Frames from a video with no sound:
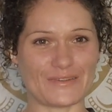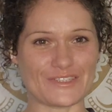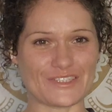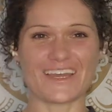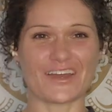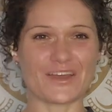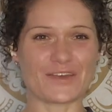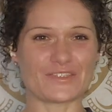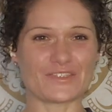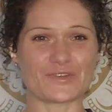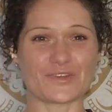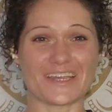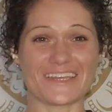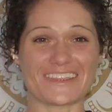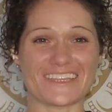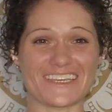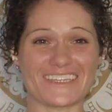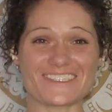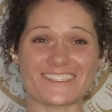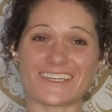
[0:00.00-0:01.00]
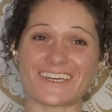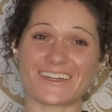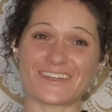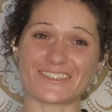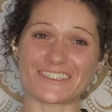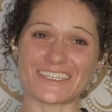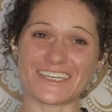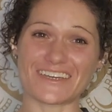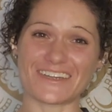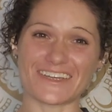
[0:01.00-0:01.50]
Now go do great things, and I'll
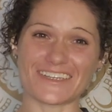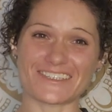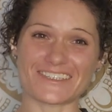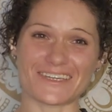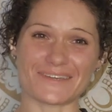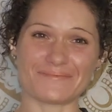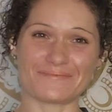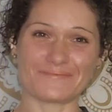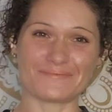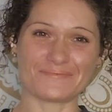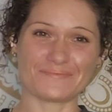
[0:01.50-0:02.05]
see y'all next time.